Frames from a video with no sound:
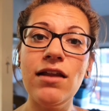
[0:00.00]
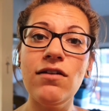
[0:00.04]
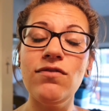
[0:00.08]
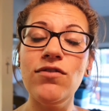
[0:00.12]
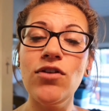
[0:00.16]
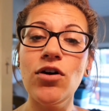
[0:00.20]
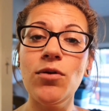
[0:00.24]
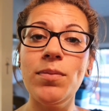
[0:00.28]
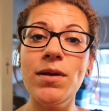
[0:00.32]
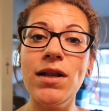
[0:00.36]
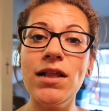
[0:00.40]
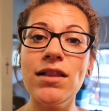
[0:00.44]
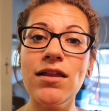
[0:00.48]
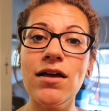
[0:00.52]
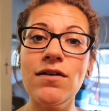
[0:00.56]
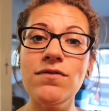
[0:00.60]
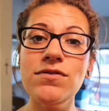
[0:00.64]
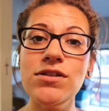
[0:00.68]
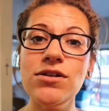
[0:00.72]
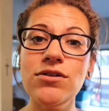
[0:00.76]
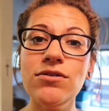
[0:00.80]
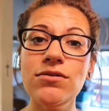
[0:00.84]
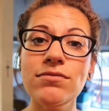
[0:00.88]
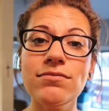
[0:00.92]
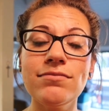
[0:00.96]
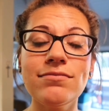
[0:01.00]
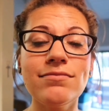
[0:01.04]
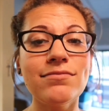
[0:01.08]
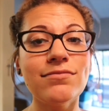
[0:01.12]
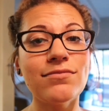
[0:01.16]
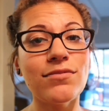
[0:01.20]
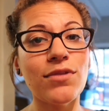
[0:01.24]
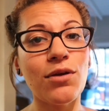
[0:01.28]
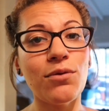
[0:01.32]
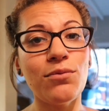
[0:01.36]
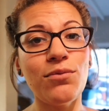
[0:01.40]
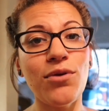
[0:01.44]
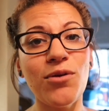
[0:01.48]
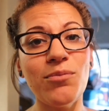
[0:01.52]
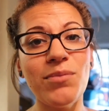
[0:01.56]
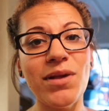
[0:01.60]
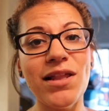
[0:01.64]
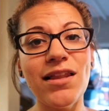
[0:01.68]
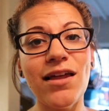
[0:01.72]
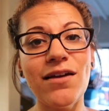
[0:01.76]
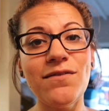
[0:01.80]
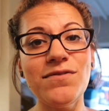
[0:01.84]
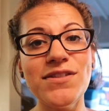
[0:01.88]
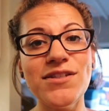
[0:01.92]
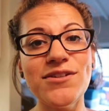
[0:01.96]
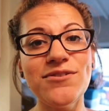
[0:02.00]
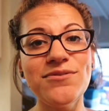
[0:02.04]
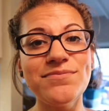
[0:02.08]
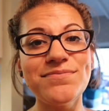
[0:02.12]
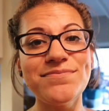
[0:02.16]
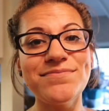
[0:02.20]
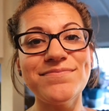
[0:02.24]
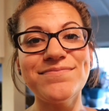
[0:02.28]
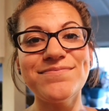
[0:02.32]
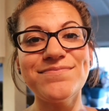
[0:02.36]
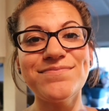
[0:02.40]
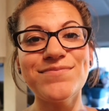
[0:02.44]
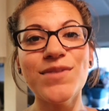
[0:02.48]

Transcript: if nobody loves you, Romy loves you.